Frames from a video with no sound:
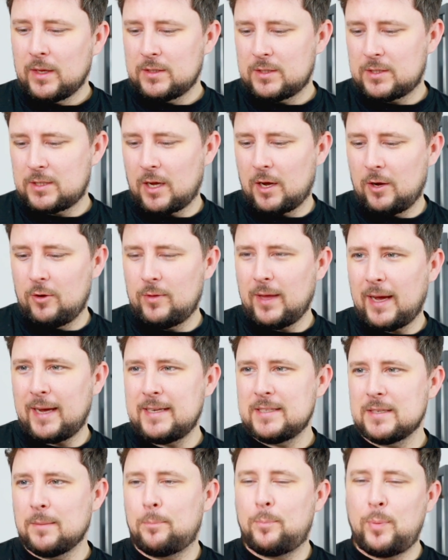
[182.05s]
So
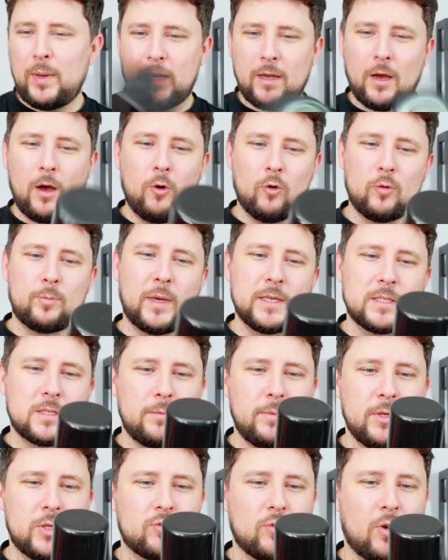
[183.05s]
that is a big hold, but it's
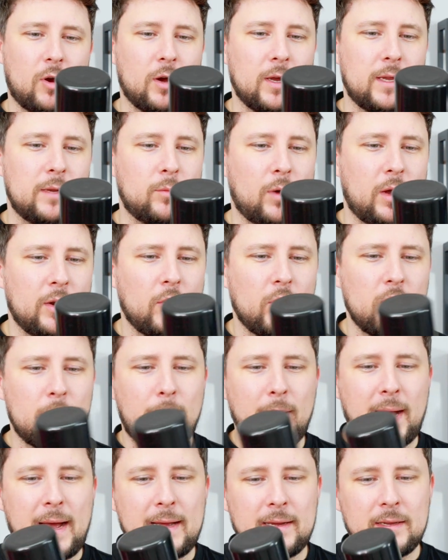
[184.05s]
going to be dry. And on the
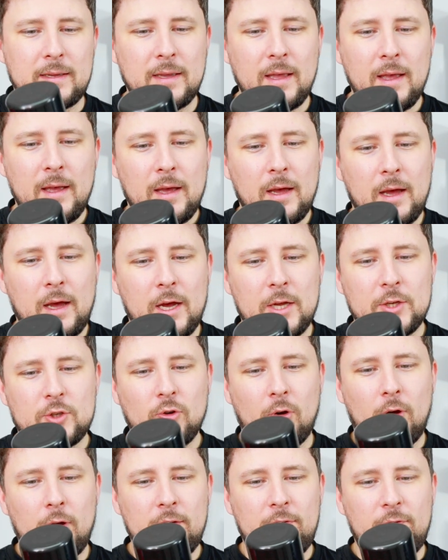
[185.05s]
back,
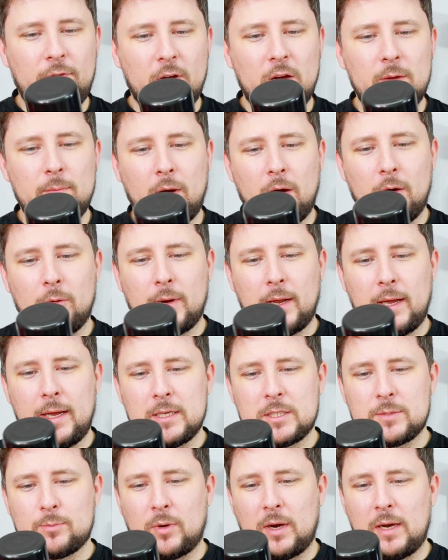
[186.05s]
dry firm hold
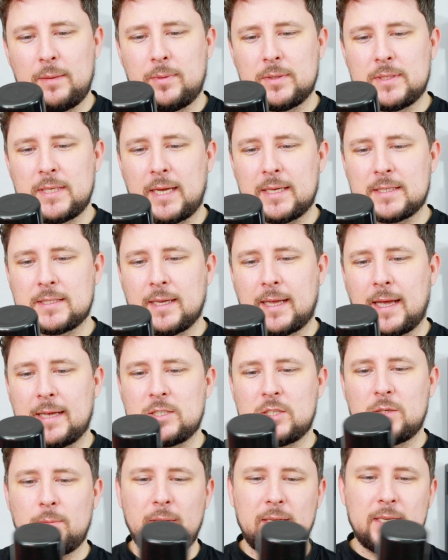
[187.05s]
hairspray protects
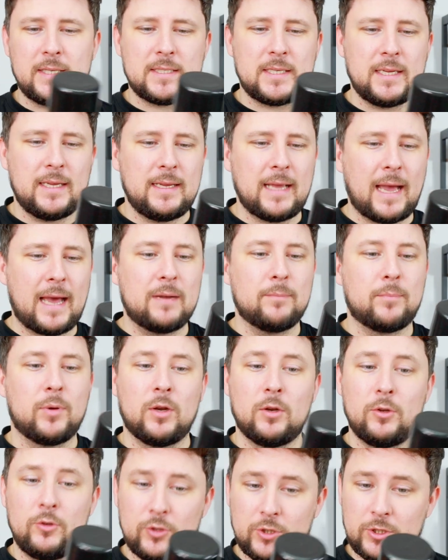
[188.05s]
against humidity and
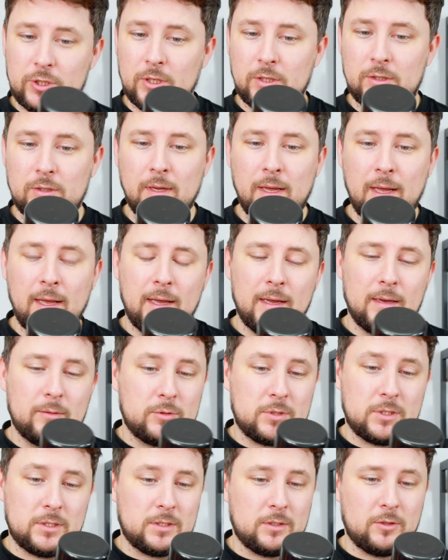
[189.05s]
pollution,
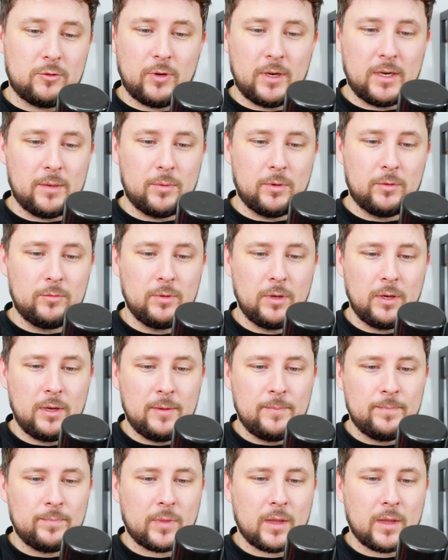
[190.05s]
which is incredible.